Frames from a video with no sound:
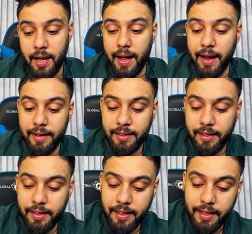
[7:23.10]
And
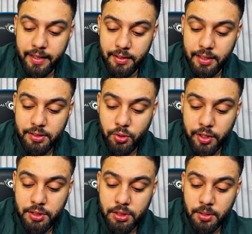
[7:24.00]
in this
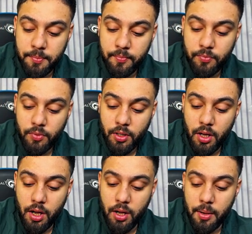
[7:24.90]
question,
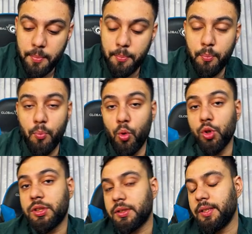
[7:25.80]

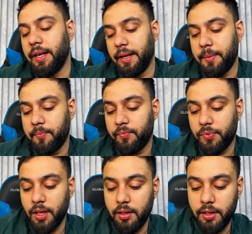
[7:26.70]
mostly
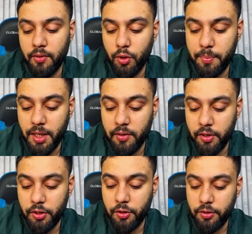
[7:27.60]
they will be giving
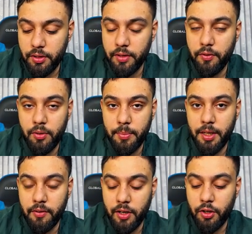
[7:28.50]

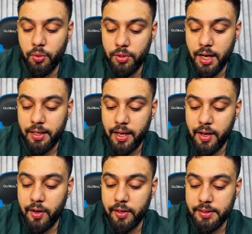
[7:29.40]
you that
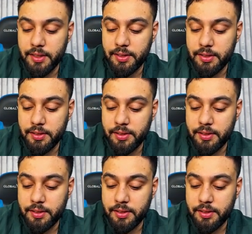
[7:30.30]
air resistance